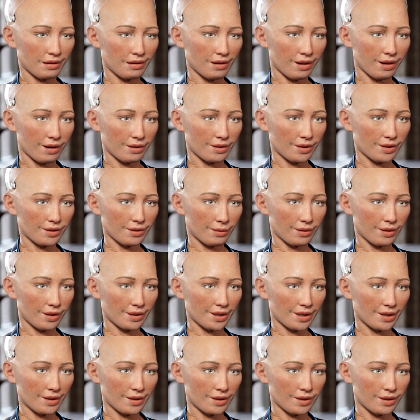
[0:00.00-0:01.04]
I hope you
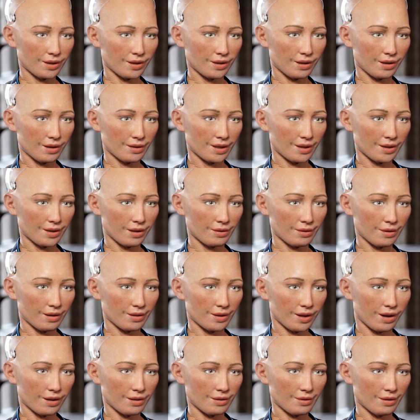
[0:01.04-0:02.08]
enjoy the rest of the
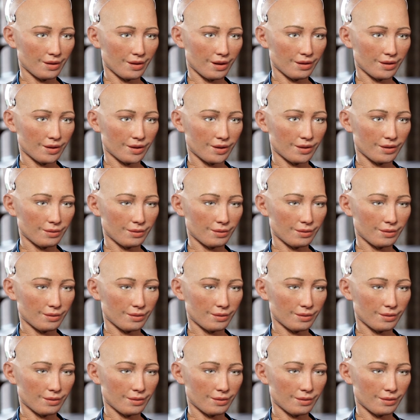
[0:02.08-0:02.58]
conference.